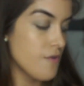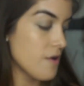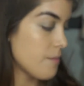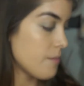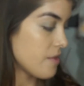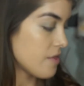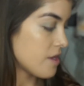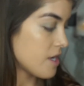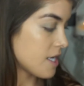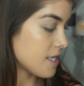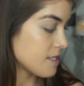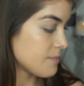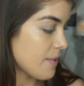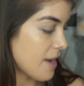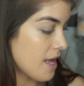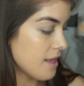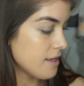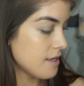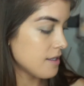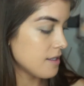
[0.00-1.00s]
from the NYX
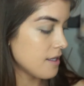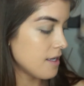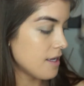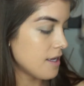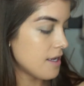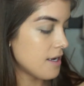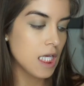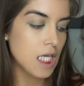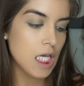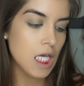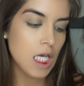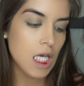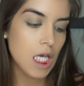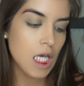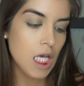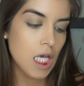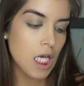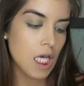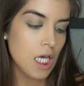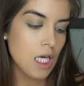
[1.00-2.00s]
palette and
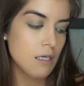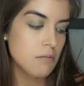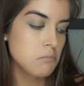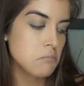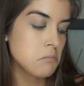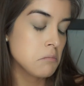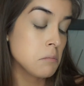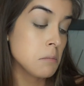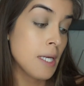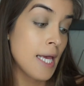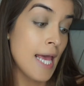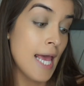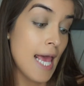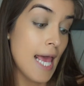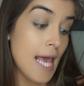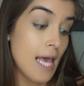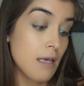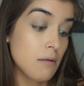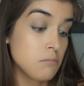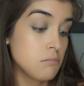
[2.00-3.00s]
taking
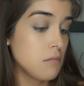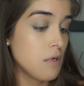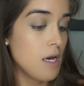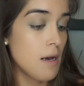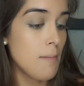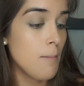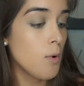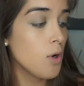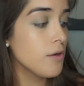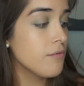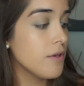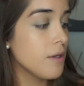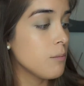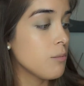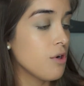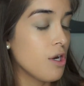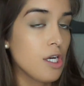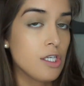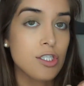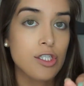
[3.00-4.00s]
a Morphe
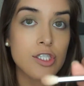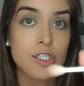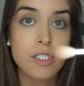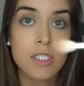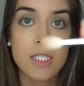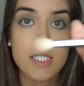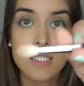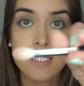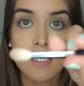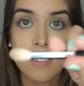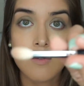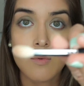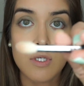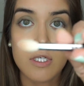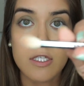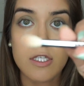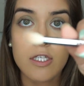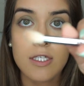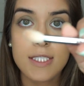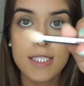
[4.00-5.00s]
brush. This is what
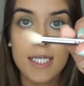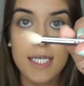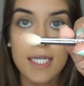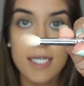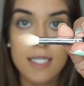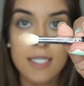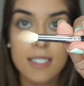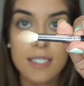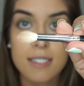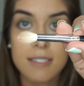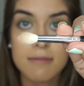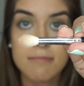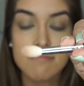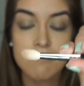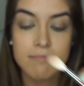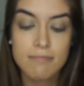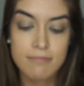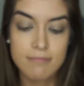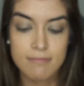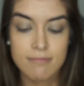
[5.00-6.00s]
it looks like.
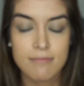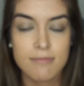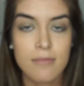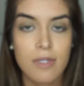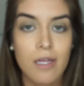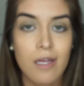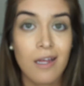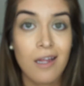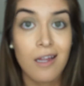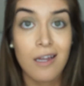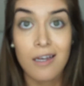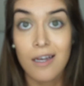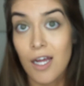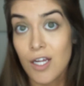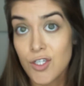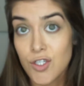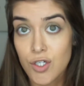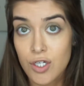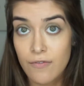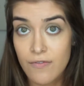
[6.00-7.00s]

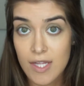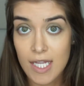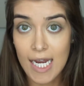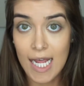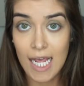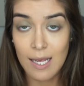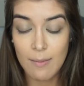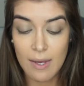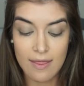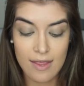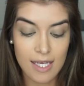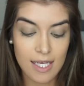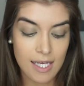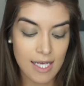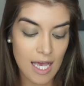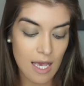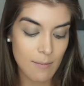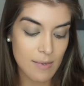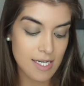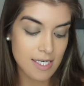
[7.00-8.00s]
Not sure of the name, I think it
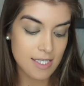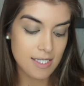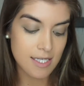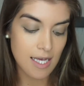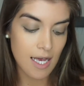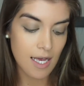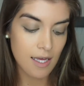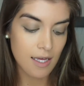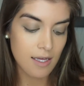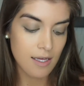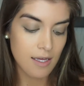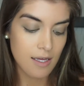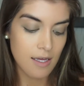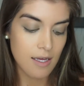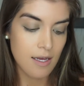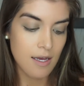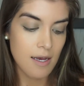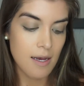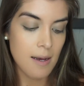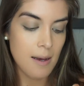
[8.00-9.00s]
came in a set.
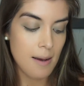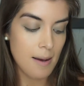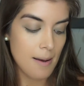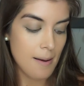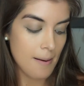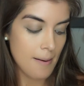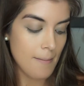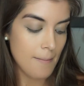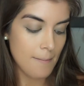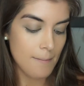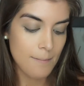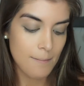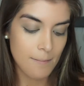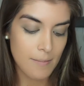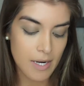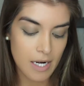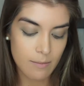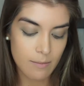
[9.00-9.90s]
But